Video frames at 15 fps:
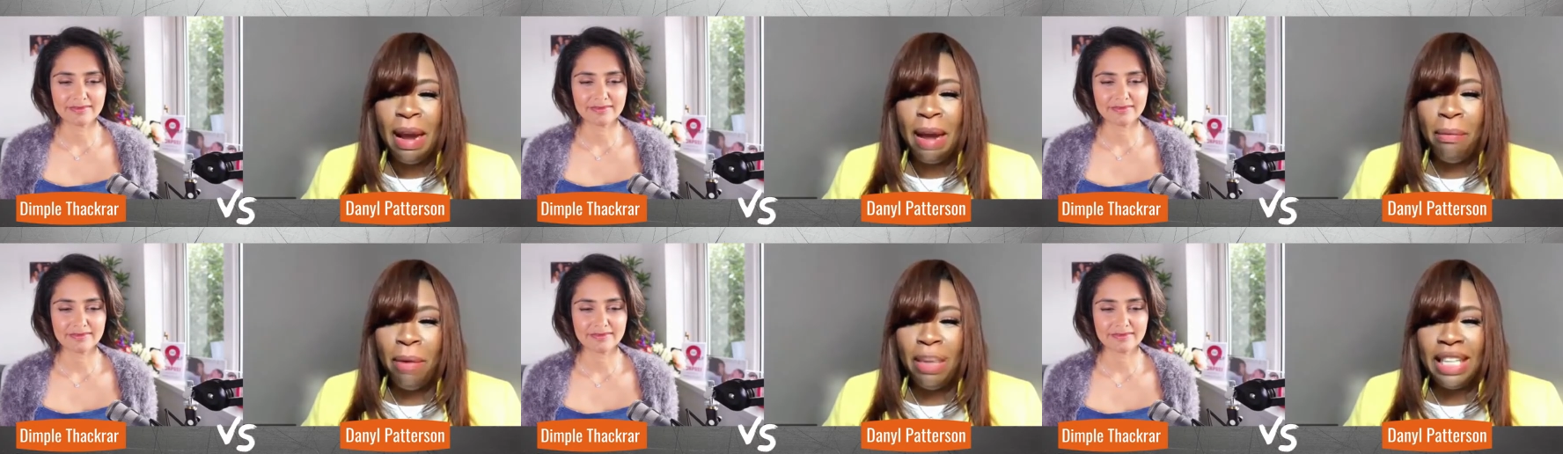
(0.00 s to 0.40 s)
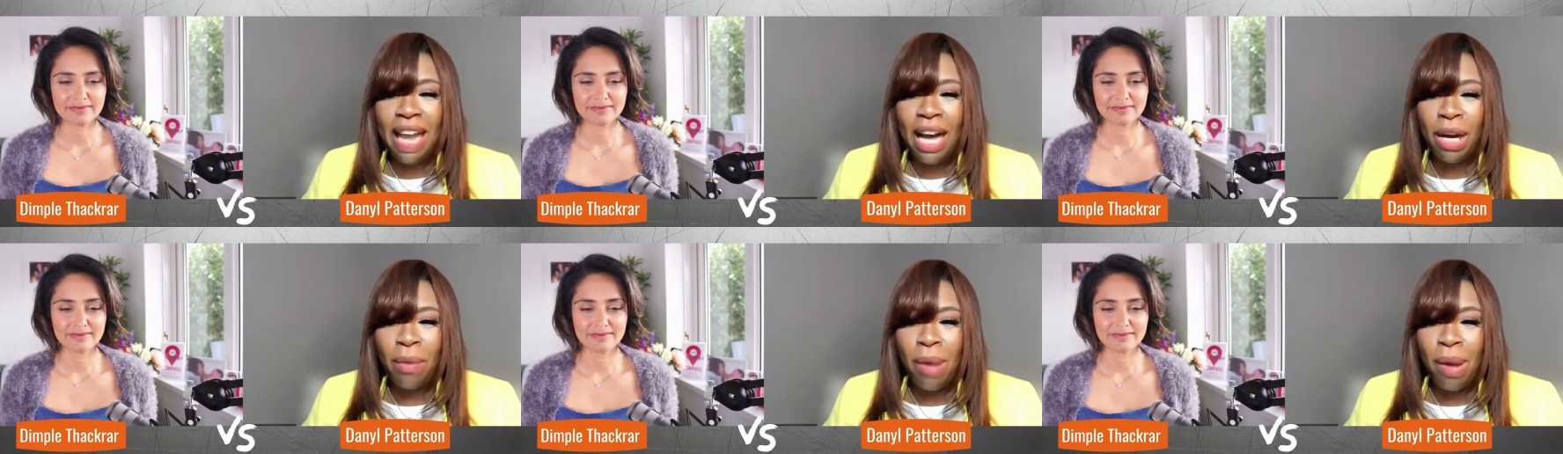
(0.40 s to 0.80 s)
Speaker 1: and
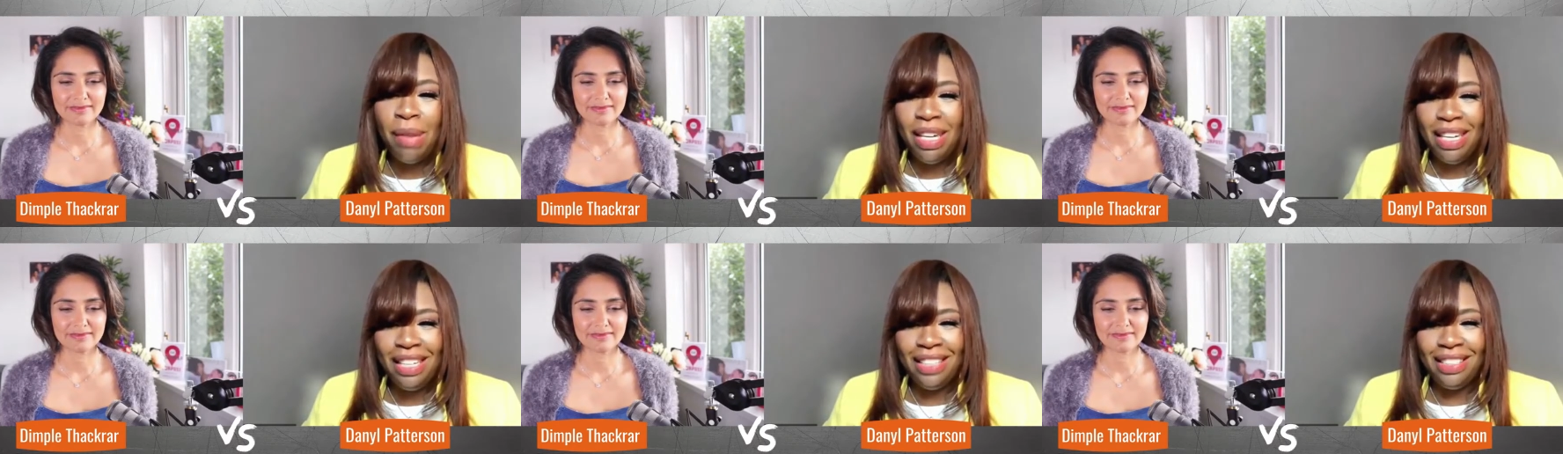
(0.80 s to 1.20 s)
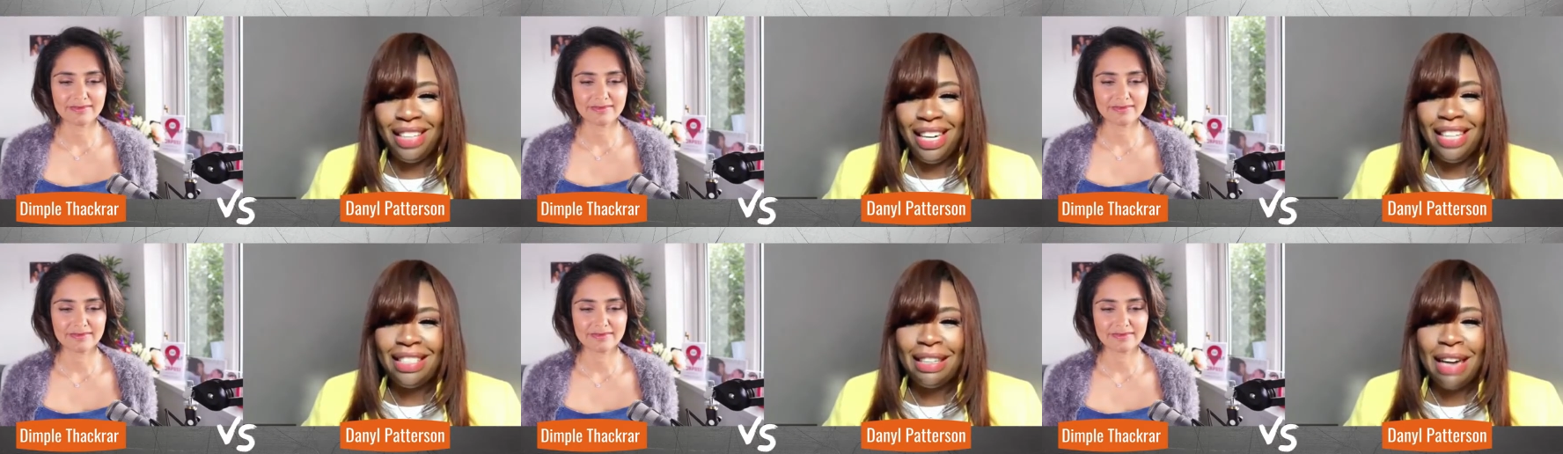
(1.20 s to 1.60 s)
how the women need to
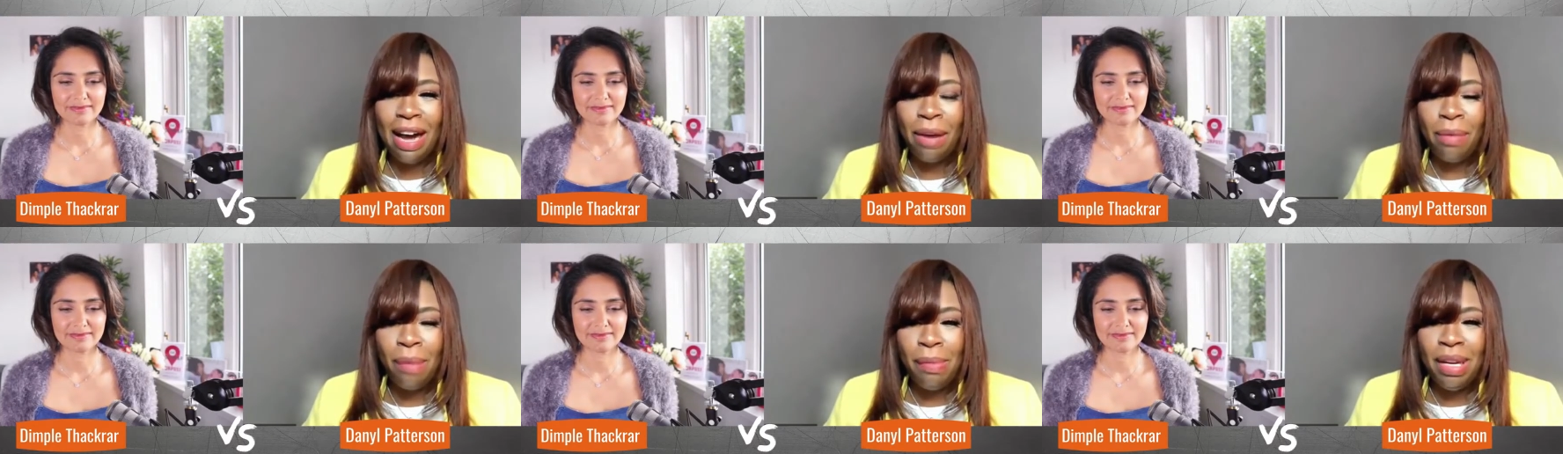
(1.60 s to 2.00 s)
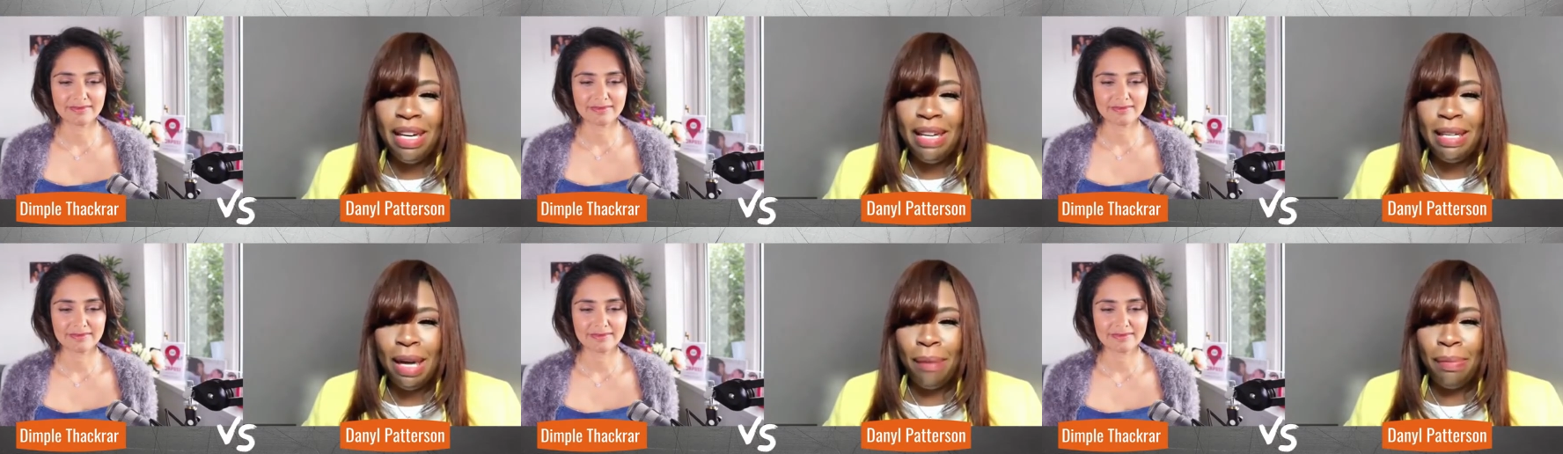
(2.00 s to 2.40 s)
change and how the women
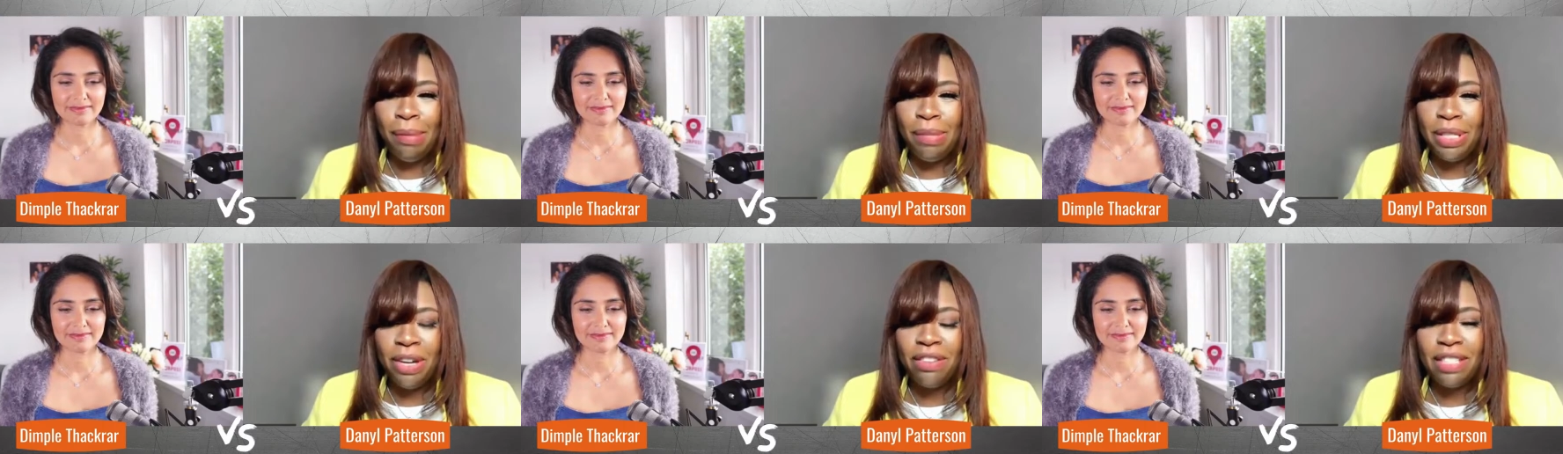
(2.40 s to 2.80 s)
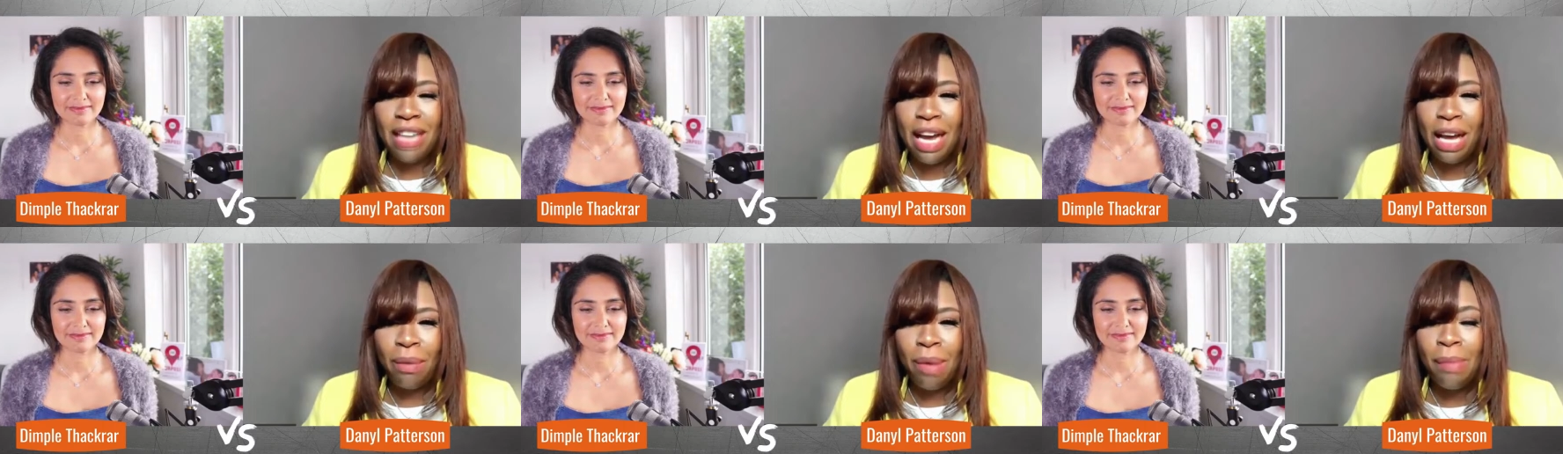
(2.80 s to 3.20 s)
need to up themselves
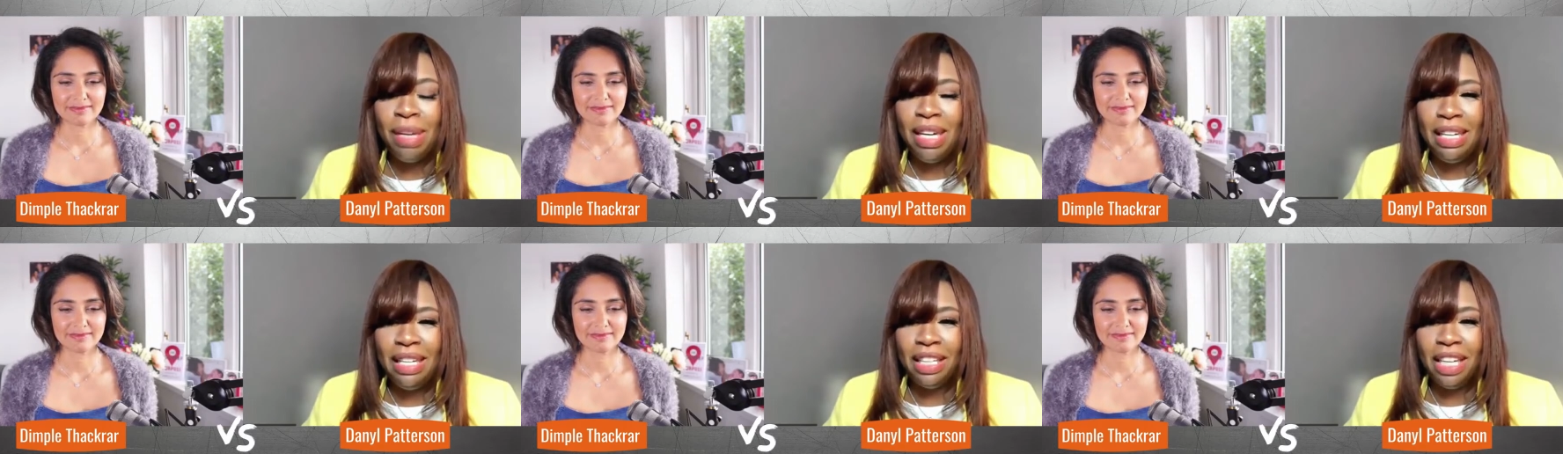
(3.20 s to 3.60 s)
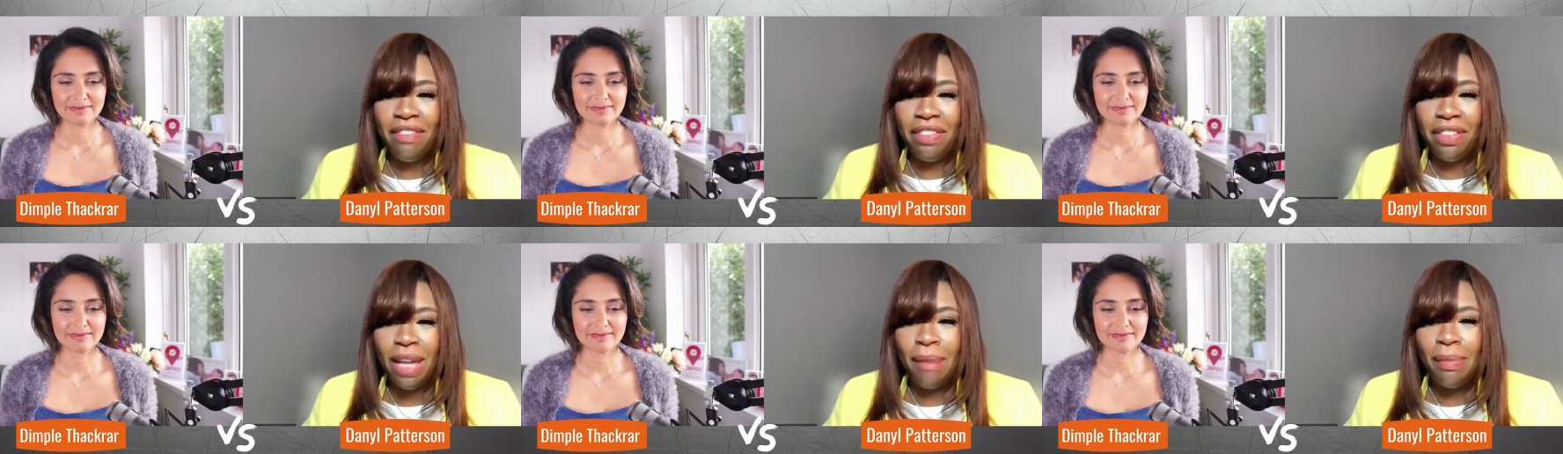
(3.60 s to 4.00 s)
and how the women need to
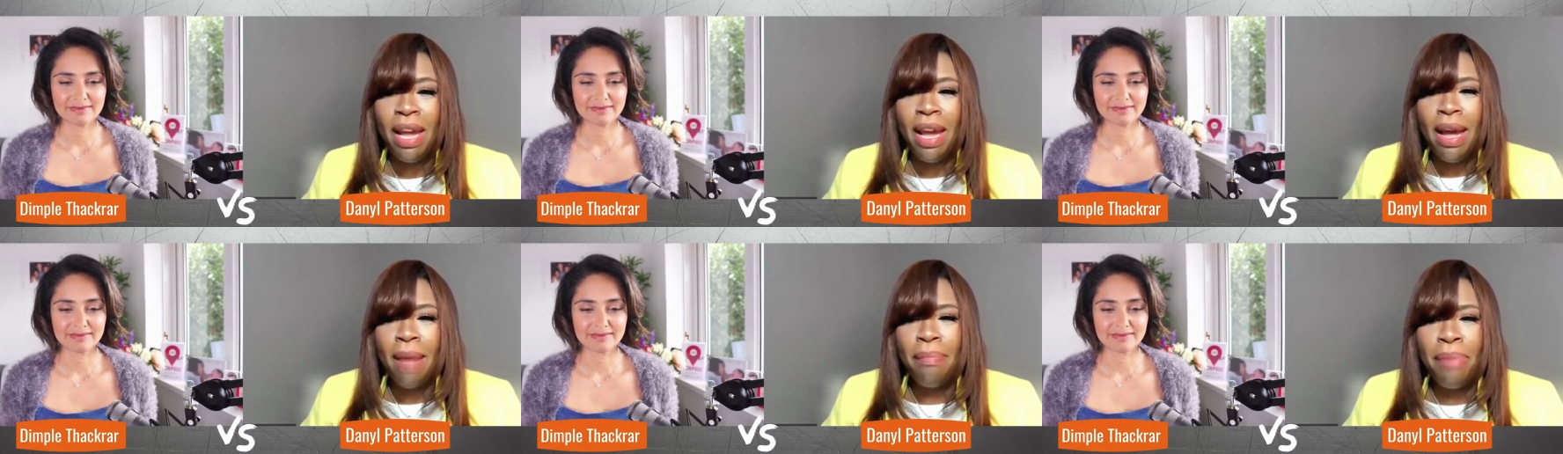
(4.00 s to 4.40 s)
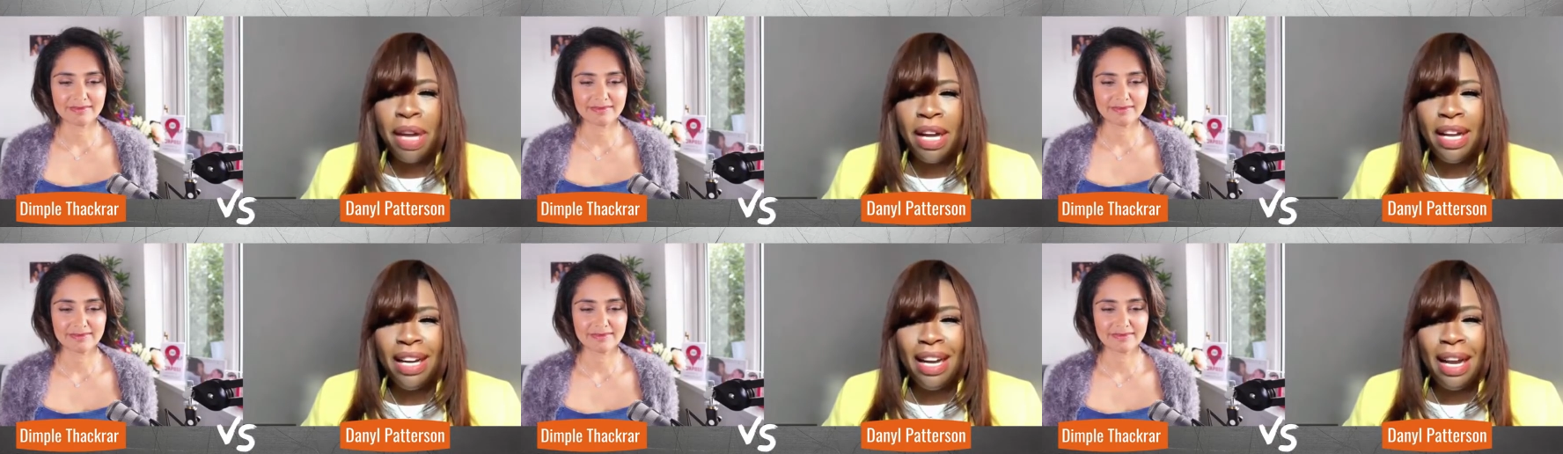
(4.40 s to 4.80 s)
level up.
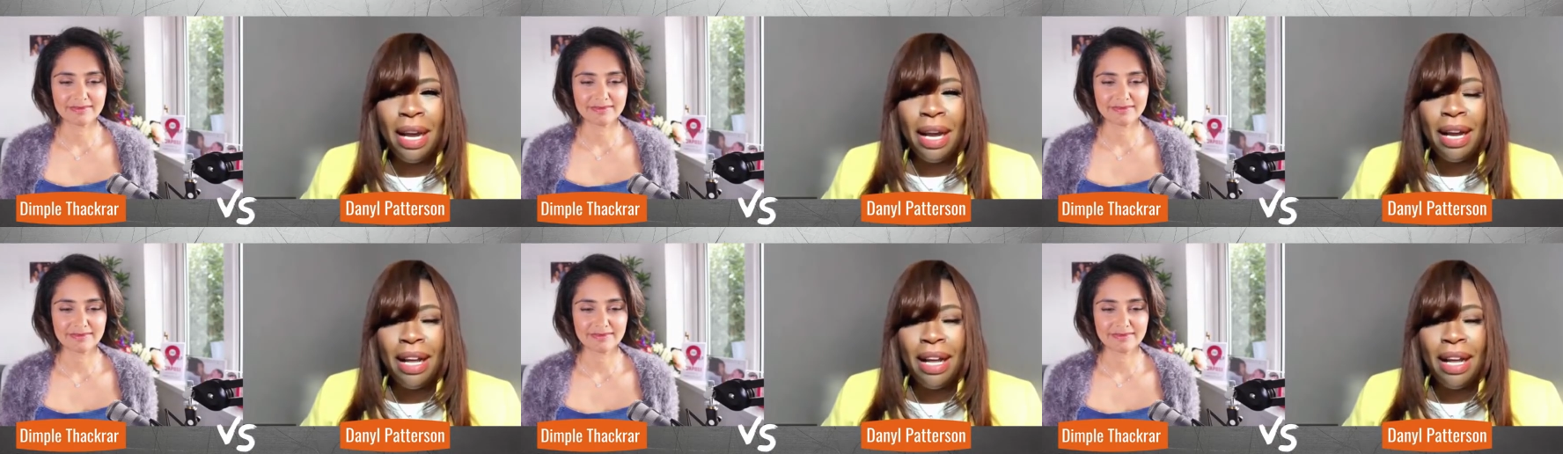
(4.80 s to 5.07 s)
But